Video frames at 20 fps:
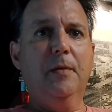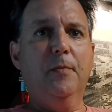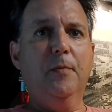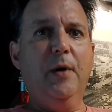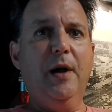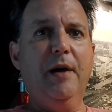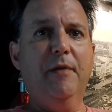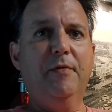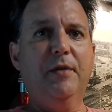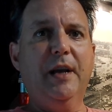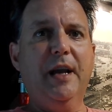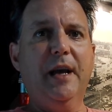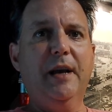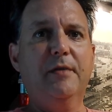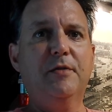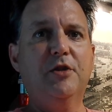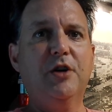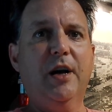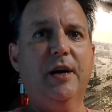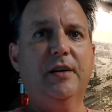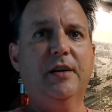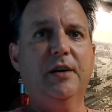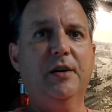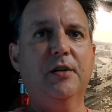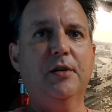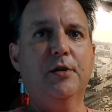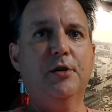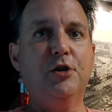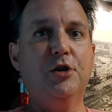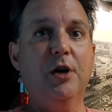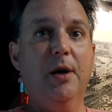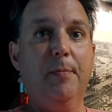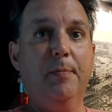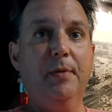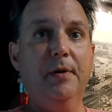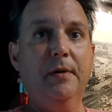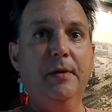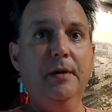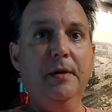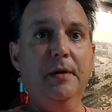We have to get checked into the ship,
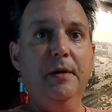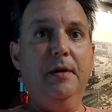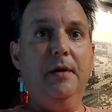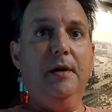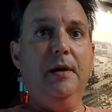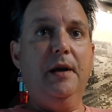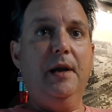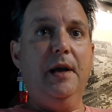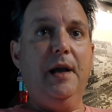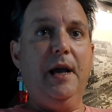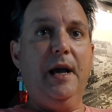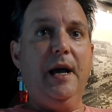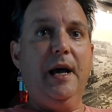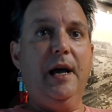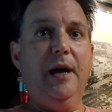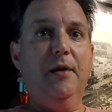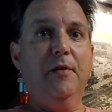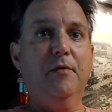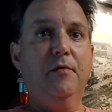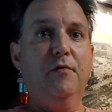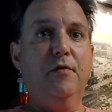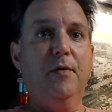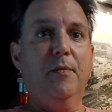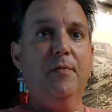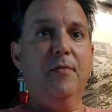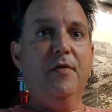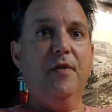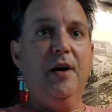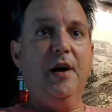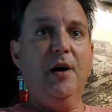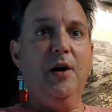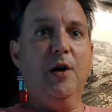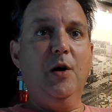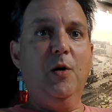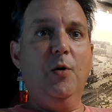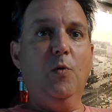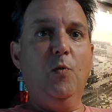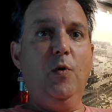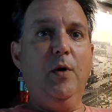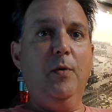and from
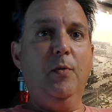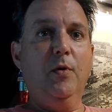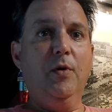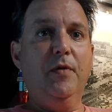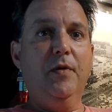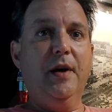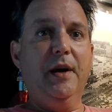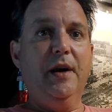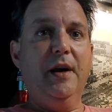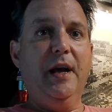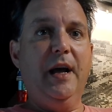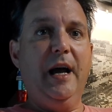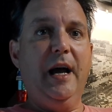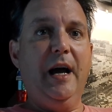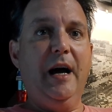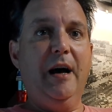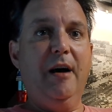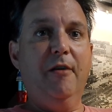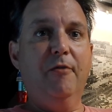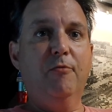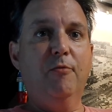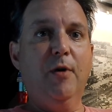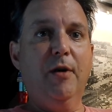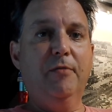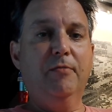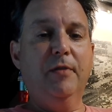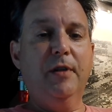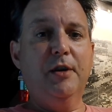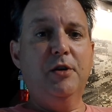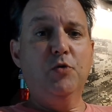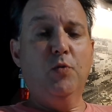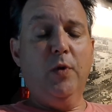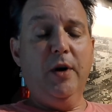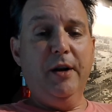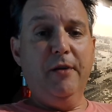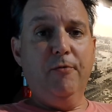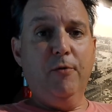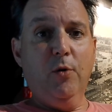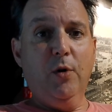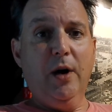there we will then have roughly
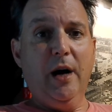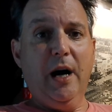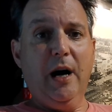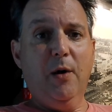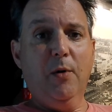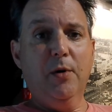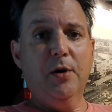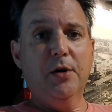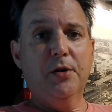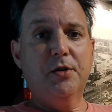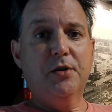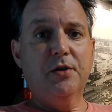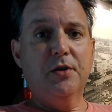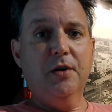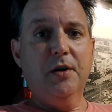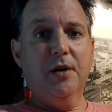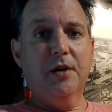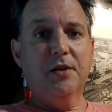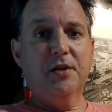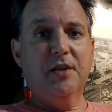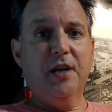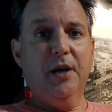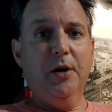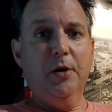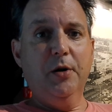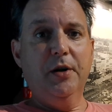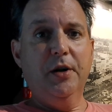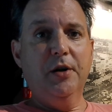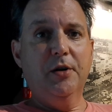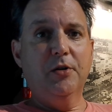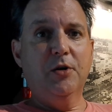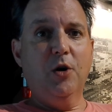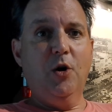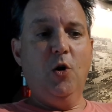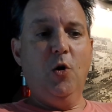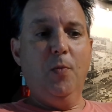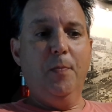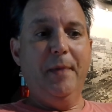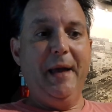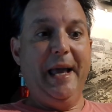24 hours settled into
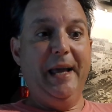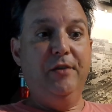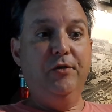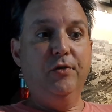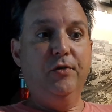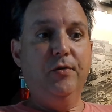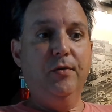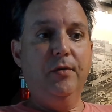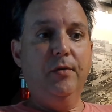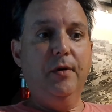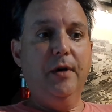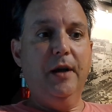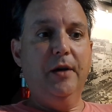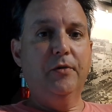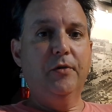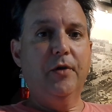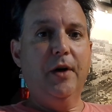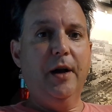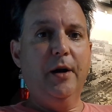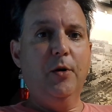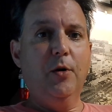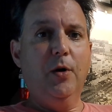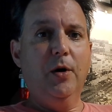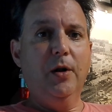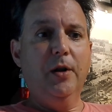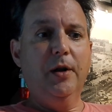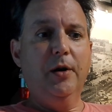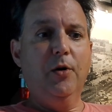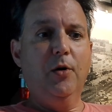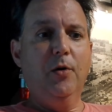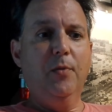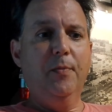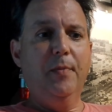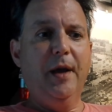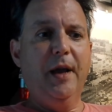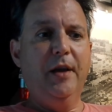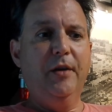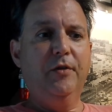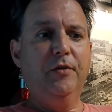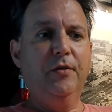home base, as I call it, home
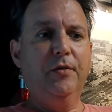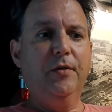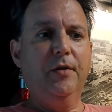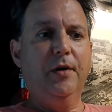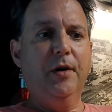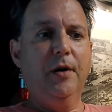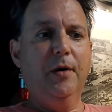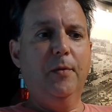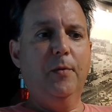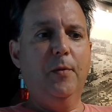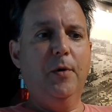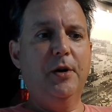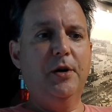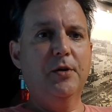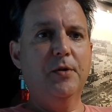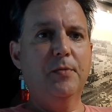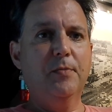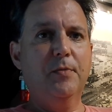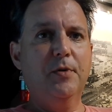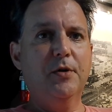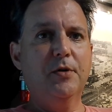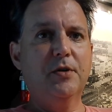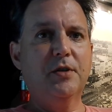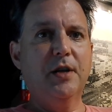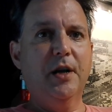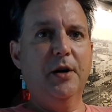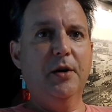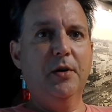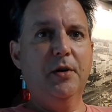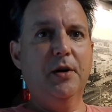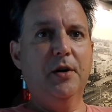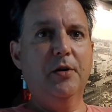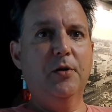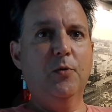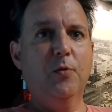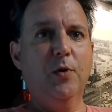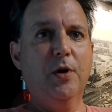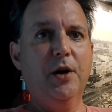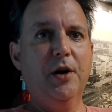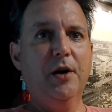base, when you're settled into
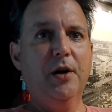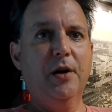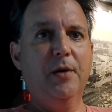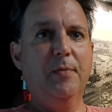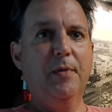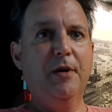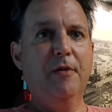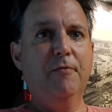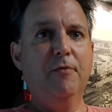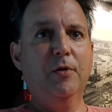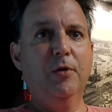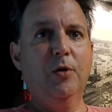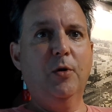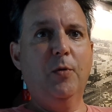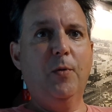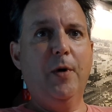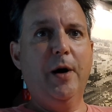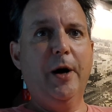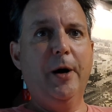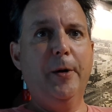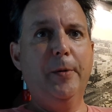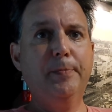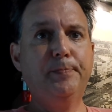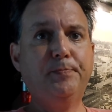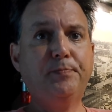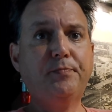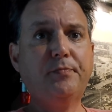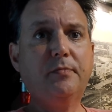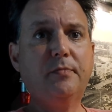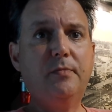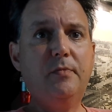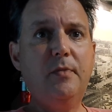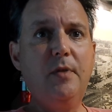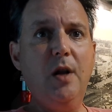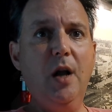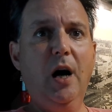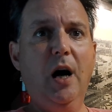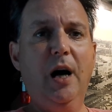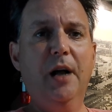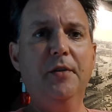where you're going to be for a little while
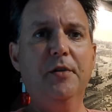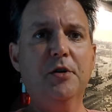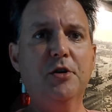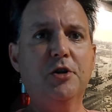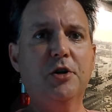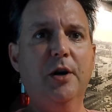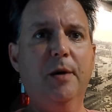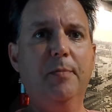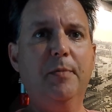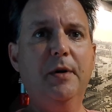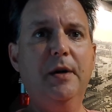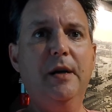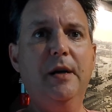on the ship,